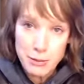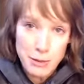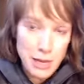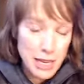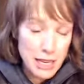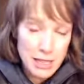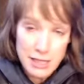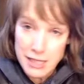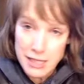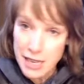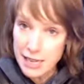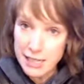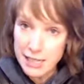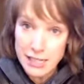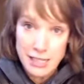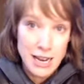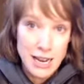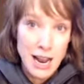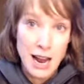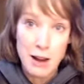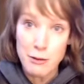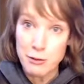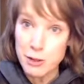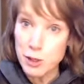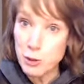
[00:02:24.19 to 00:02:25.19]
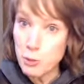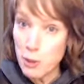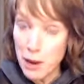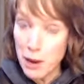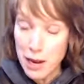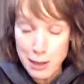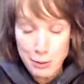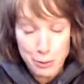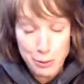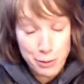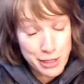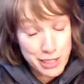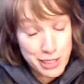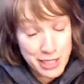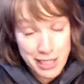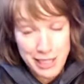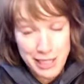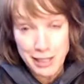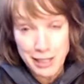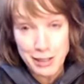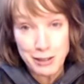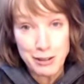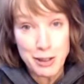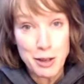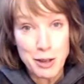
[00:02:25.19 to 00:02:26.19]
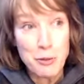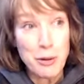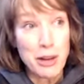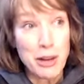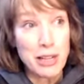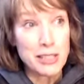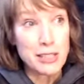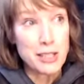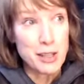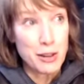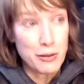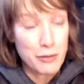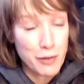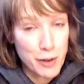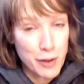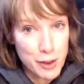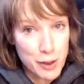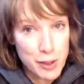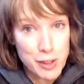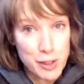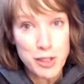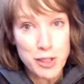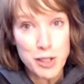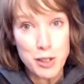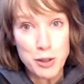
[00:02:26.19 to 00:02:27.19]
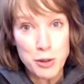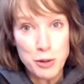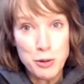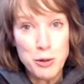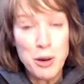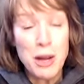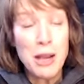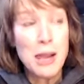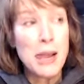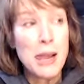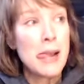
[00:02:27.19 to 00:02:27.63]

me because I did not respond particularly well to the first two.